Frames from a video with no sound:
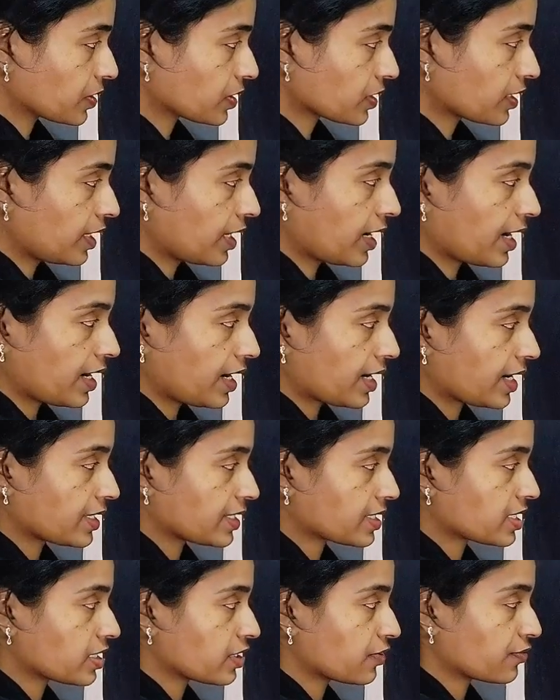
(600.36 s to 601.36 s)

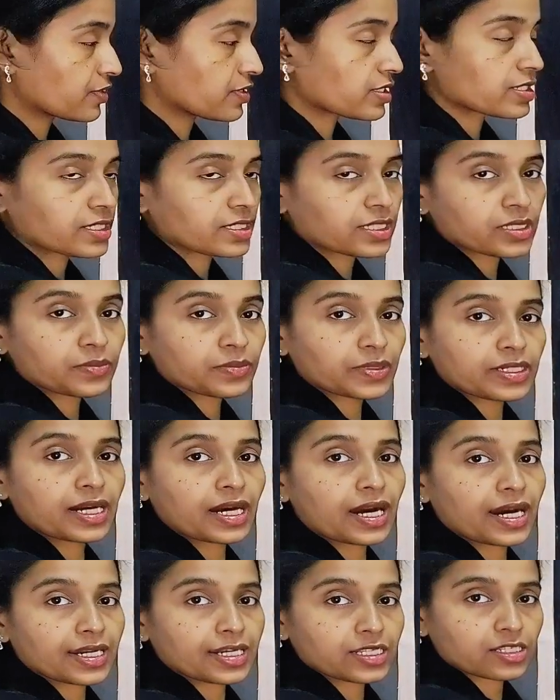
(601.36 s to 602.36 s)
HCF is nothing but
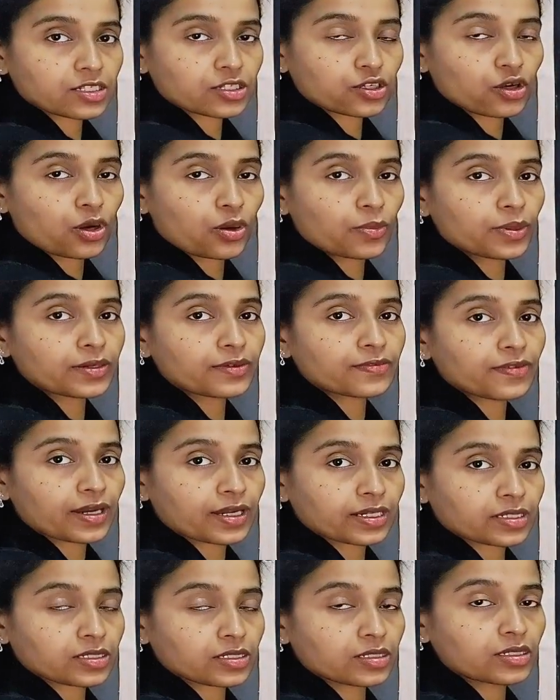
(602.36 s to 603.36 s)
highest common
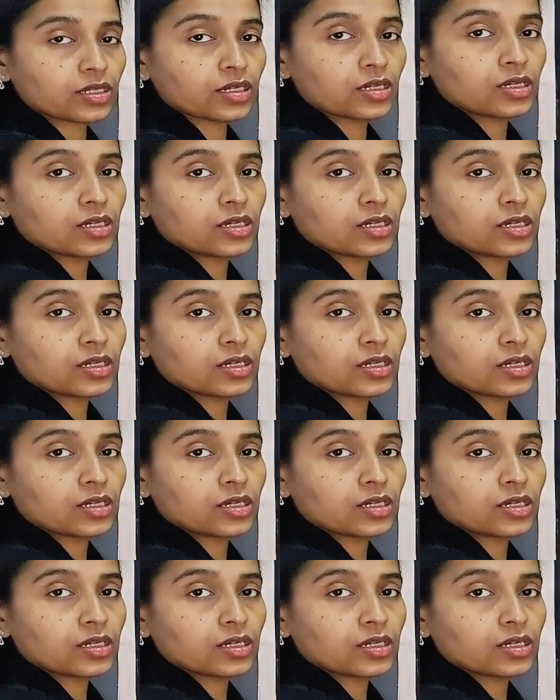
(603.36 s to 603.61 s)
factor.